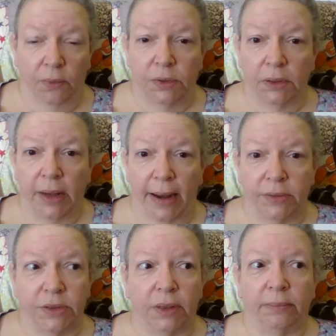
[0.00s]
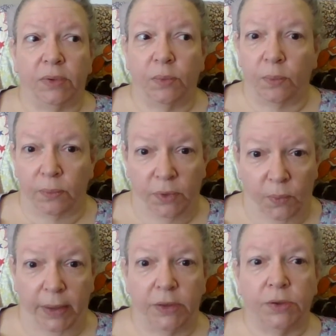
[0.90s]
to last them the
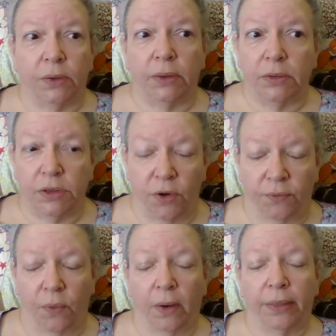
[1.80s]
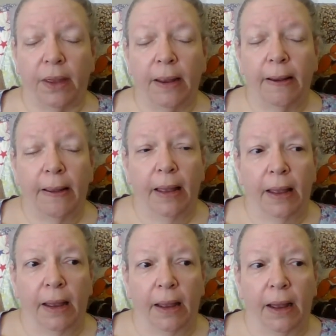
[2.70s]
winter and so forth.
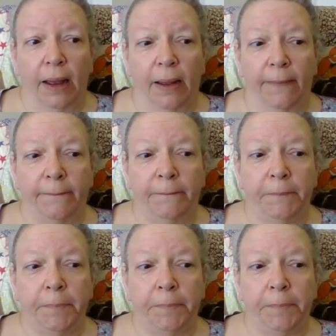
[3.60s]
Um,